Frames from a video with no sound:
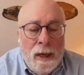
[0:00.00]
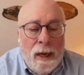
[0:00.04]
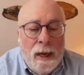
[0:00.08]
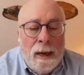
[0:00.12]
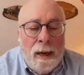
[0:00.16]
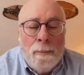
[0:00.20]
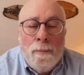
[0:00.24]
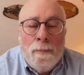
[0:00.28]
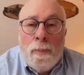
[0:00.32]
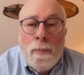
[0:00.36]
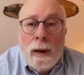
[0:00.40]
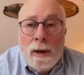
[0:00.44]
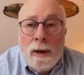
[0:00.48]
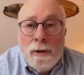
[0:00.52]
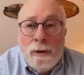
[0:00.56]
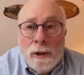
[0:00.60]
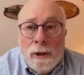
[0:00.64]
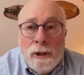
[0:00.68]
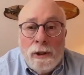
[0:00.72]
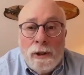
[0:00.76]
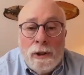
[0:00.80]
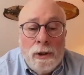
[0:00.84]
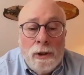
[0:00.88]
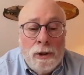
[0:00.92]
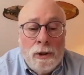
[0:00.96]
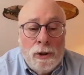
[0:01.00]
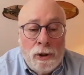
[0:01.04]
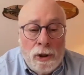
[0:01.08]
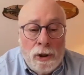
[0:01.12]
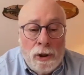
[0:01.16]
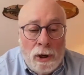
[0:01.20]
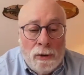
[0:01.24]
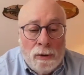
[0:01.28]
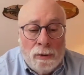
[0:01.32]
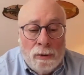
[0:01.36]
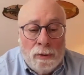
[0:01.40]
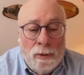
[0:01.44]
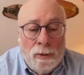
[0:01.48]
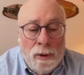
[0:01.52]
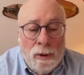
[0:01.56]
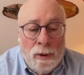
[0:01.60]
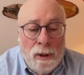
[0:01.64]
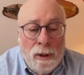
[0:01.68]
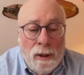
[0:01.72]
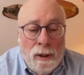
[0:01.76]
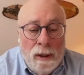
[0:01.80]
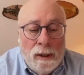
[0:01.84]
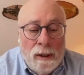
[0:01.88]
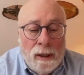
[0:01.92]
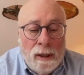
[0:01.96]
And politicians know
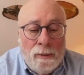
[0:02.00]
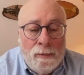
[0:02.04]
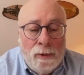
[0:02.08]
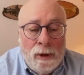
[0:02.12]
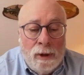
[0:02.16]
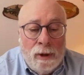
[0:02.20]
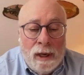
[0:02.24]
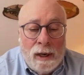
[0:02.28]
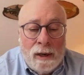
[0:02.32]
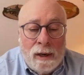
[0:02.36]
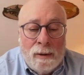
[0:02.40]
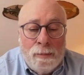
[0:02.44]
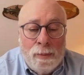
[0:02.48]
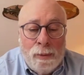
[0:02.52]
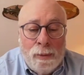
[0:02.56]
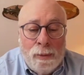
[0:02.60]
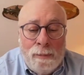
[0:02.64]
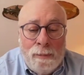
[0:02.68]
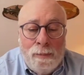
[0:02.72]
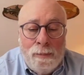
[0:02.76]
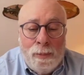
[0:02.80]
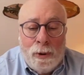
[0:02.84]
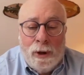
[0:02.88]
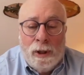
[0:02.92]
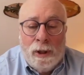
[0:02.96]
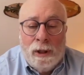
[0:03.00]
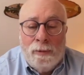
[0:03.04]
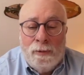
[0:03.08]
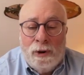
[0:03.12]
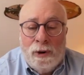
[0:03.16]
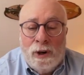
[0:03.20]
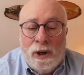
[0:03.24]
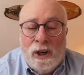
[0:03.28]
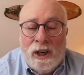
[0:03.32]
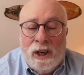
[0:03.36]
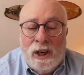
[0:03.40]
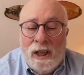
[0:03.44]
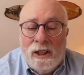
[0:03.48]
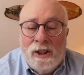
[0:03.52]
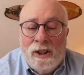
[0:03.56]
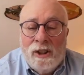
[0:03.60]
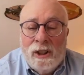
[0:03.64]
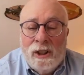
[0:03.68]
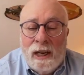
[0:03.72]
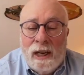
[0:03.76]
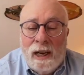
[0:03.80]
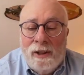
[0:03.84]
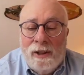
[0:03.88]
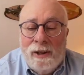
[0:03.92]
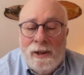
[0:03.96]
that we get our blood boiling when our guts
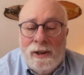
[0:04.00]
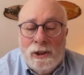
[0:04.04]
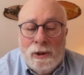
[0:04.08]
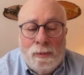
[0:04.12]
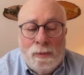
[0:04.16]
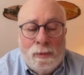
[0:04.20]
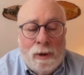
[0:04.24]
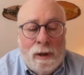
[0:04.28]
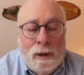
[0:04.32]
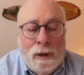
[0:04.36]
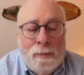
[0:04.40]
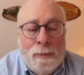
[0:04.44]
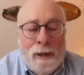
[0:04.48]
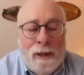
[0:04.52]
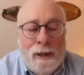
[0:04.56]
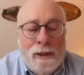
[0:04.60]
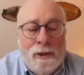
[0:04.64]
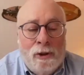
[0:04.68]
tell us that we are being